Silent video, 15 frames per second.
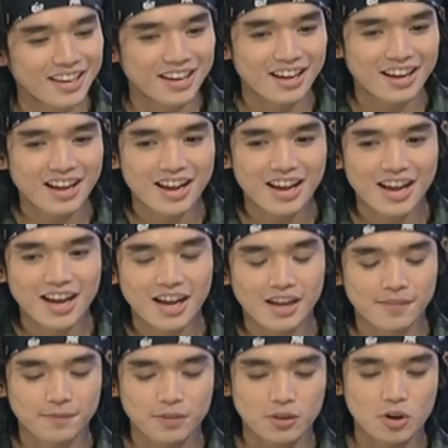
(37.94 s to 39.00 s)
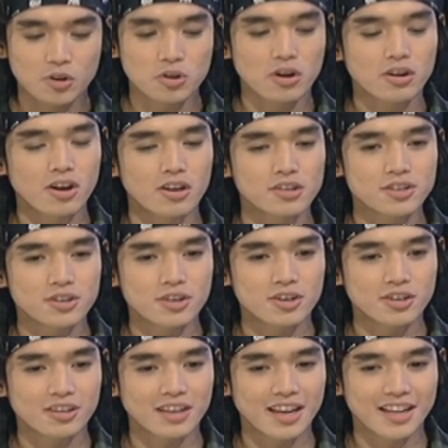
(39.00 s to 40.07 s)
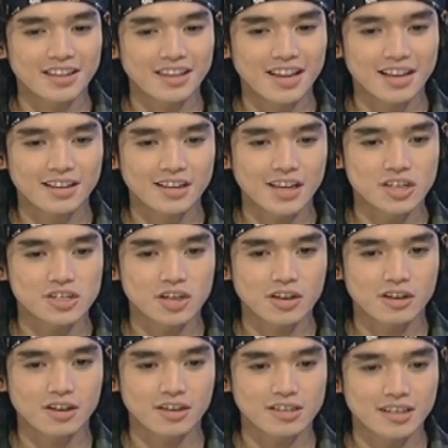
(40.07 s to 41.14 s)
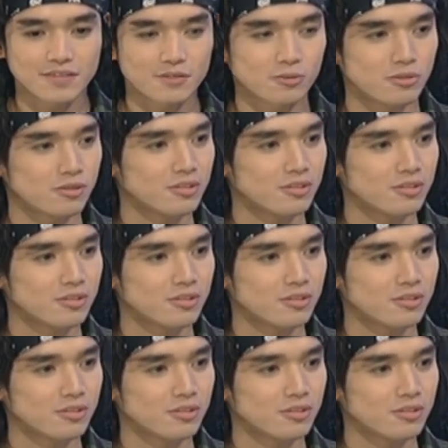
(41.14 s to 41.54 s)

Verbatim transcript: Uh, go to a concert and then eat chicken nuggets afterwards.